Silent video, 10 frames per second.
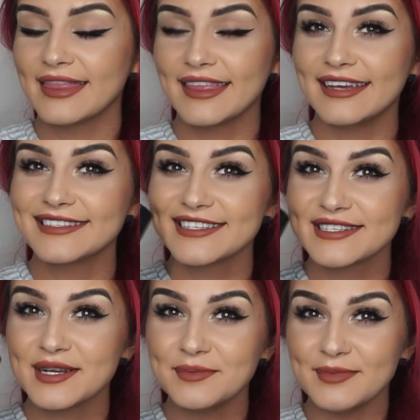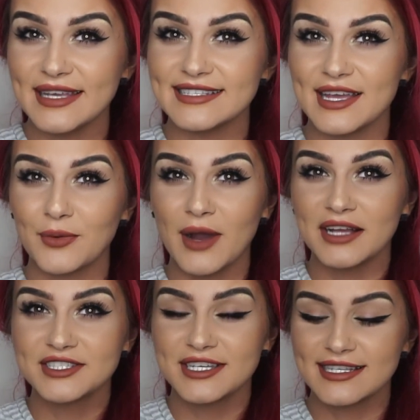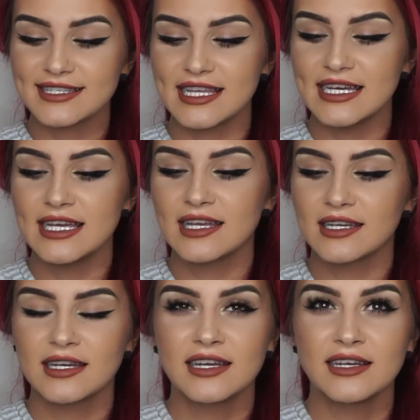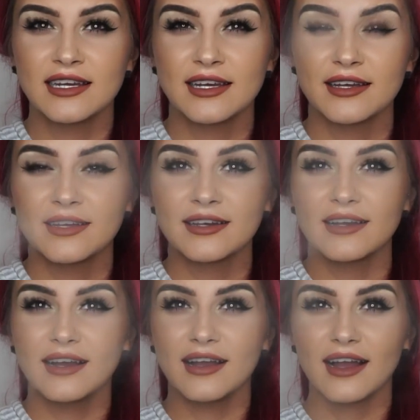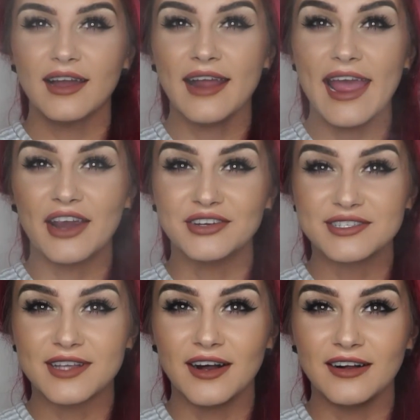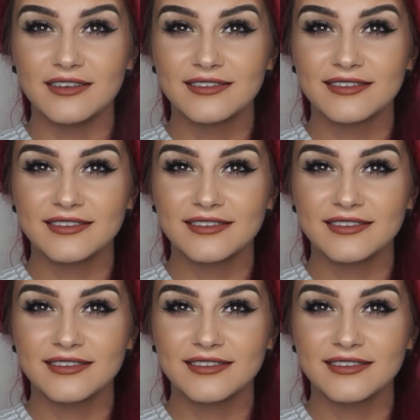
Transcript: This is amazing. Watch. It's like an aerosol.